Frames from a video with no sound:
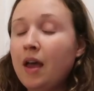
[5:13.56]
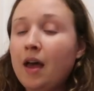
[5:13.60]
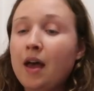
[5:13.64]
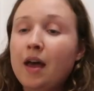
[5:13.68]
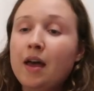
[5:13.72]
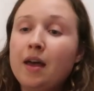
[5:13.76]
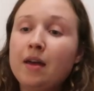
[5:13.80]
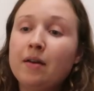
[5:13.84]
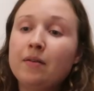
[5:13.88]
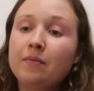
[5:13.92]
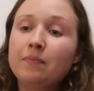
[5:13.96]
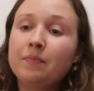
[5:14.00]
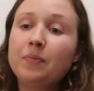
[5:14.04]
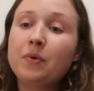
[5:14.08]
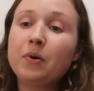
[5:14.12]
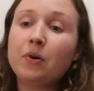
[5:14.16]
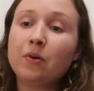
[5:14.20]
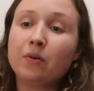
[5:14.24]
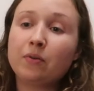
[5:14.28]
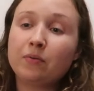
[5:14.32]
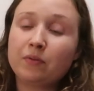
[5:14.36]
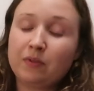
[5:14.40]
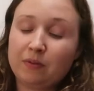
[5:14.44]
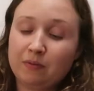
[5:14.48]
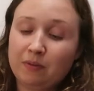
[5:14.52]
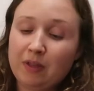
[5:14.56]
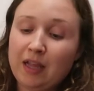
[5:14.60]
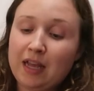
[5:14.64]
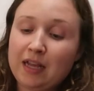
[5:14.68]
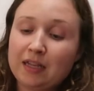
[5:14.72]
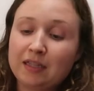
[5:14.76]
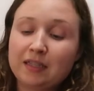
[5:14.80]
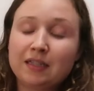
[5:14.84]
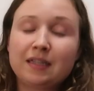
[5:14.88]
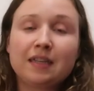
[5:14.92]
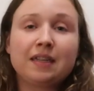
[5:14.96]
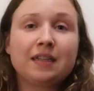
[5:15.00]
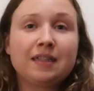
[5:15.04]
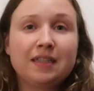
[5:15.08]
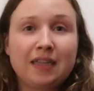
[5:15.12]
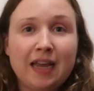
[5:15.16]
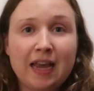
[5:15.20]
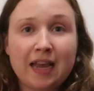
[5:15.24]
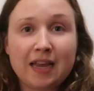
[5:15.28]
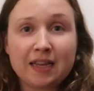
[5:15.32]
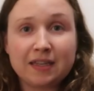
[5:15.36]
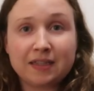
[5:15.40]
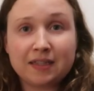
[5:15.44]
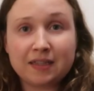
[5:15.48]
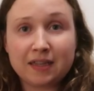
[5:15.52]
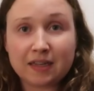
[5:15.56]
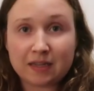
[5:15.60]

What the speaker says: But let's taste